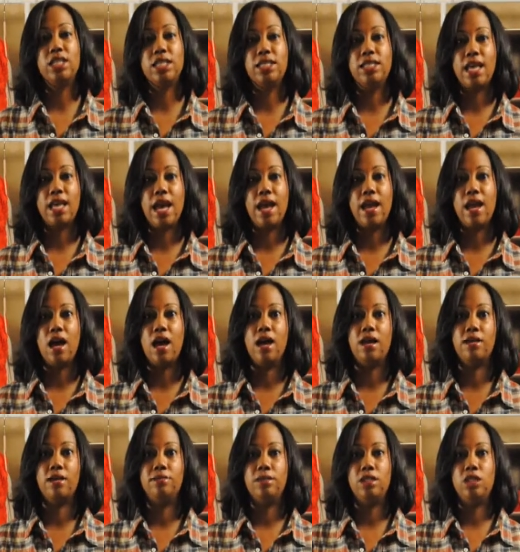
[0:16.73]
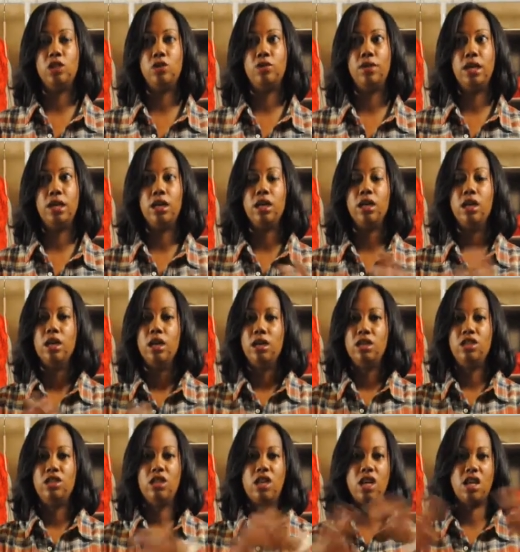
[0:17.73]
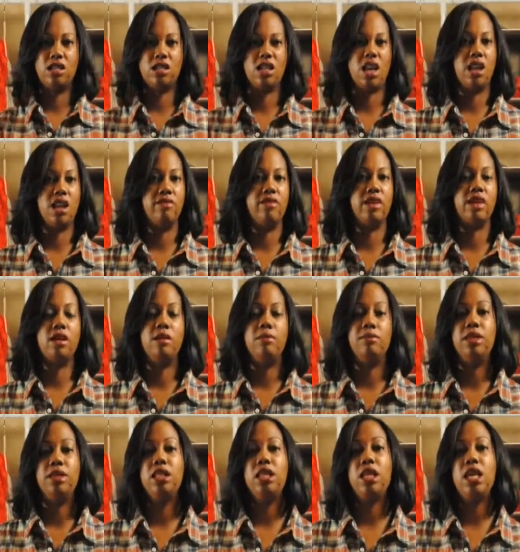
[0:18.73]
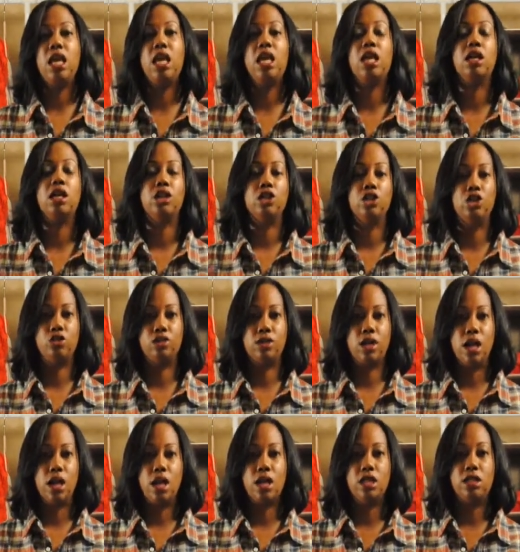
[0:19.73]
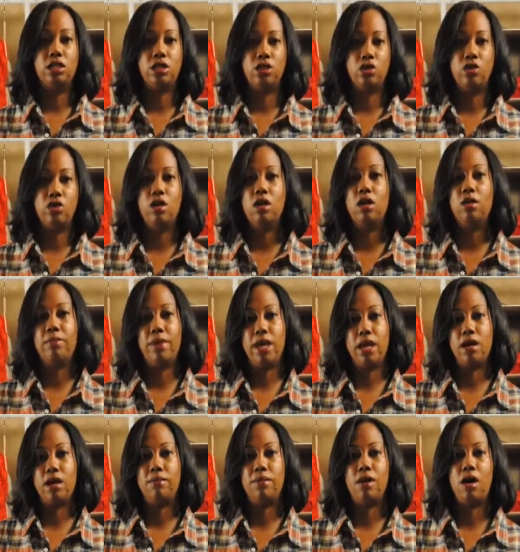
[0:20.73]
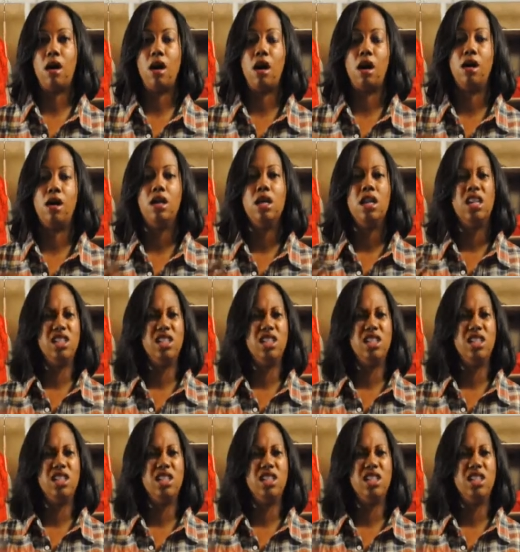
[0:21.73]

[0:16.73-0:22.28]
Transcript: Today I am doing just kind of a complete drugstore makeup haul.